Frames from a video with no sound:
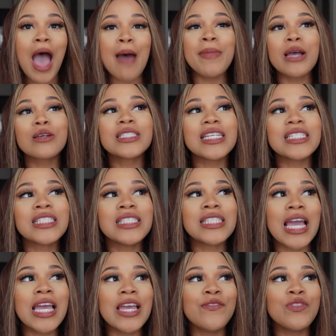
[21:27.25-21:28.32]
I'm not going to say
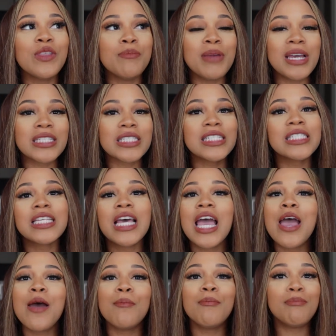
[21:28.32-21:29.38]
save the best because
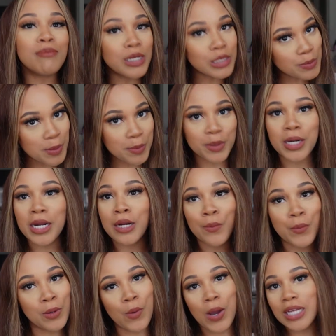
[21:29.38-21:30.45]
most people are going to
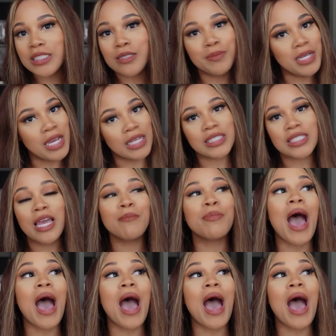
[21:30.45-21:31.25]
want to watch Beyonce.